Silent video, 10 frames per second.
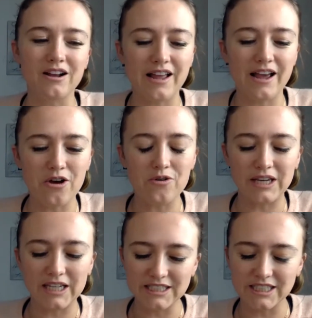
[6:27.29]
on how
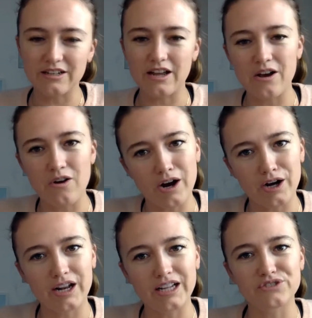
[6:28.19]
easy and how hard
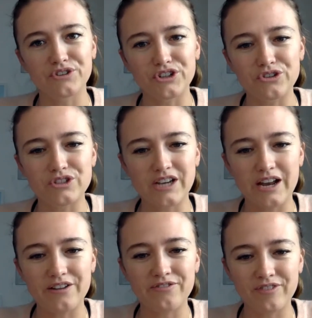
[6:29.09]
it is for you to
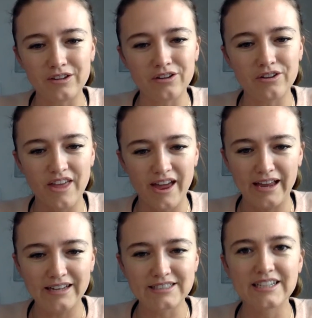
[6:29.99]
kind of feel
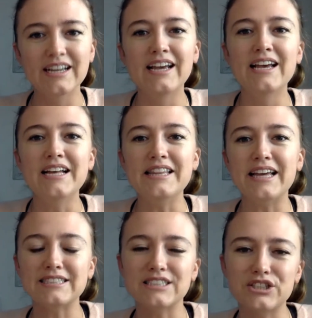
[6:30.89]
that, that's a